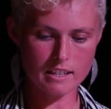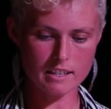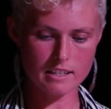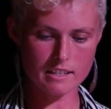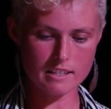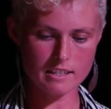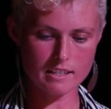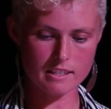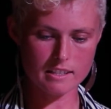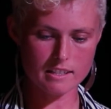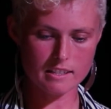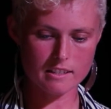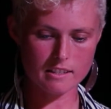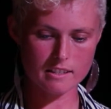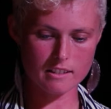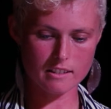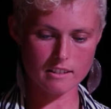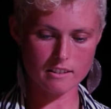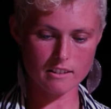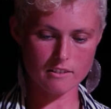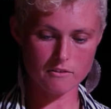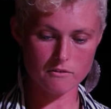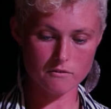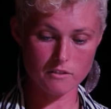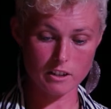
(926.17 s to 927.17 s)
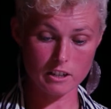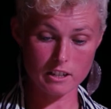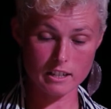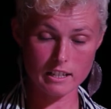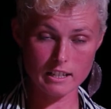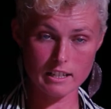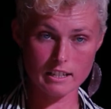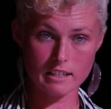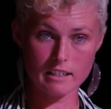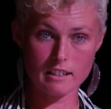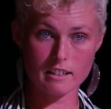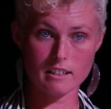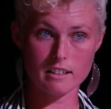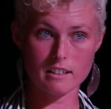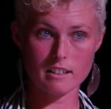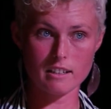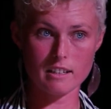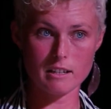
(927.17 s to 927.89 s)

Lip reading: is very